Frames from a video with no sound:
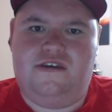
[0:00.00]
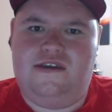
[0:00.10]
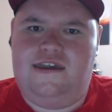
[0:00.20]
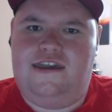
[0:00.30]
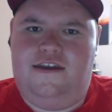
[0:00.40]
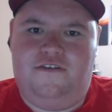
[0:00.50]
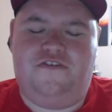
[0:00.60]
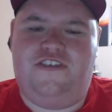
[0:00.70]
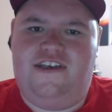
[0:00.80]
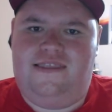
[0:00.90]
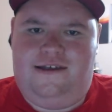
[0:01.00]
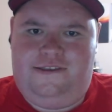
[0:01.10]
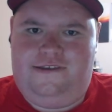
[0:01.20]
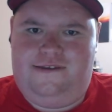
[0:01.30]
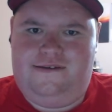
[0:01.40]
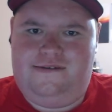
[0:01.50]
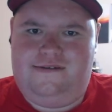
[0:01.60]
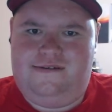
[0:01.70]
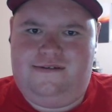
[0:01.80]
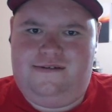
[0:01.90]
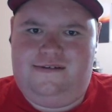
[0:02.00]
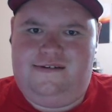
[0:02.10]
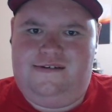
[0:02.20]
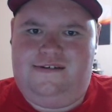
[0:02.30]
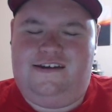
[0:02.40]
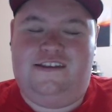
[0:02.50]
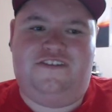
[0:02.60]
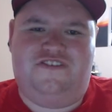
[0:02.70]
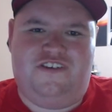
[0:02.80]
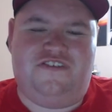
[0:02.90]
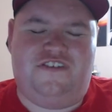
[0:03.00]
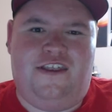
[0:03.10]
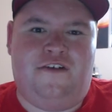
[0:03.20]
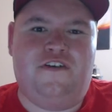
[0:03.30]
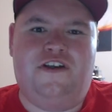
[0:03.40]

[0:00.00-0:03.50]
If they're lucky, it is just enough.